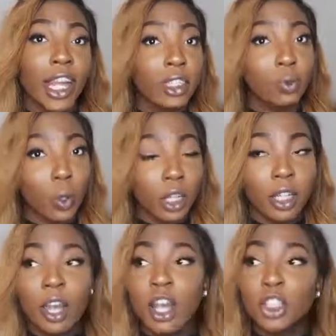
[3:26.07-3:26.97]
That's
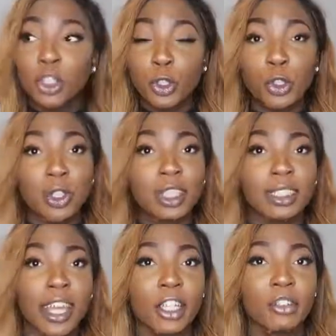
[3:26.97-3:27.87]
1. 2, you can
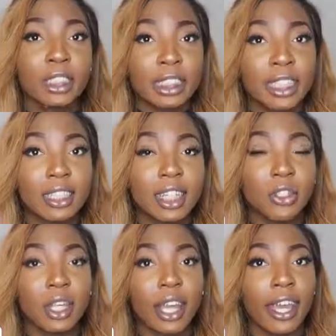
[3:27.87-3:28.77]
scan your receipts
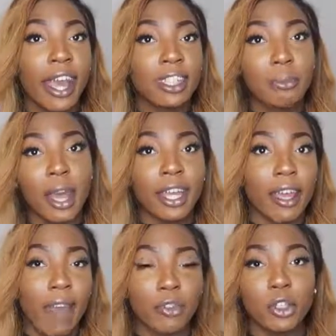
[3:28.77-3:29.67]
and you can get cash
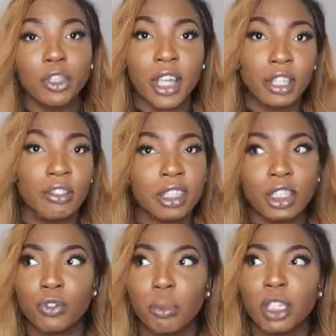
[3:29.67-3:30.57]
back after you scan your
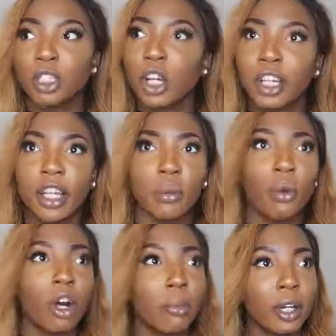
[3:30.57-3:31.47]
receipts from like Target,
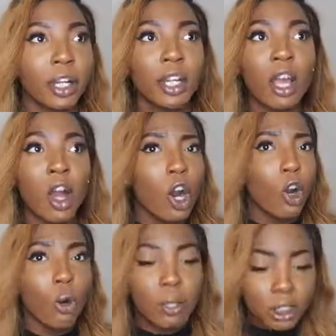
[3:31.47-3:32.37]
Walmart,
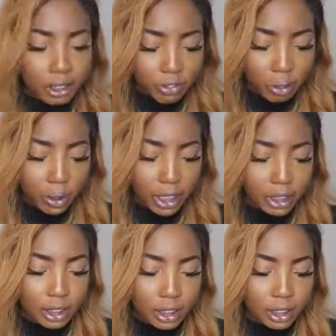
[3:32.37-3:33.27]
a whole bunch of different
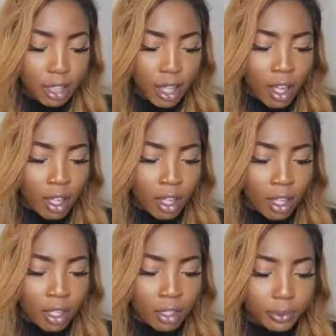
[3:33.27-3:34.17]
places.
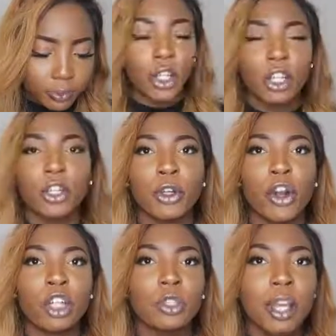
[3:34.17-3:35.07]

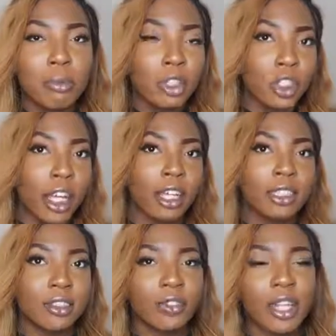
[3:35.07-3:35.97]
You're also able to
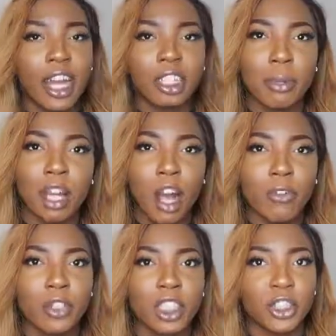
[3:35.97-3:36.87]
check different cashback
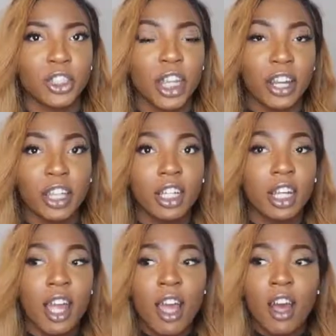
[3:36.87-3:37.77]
offers in your area.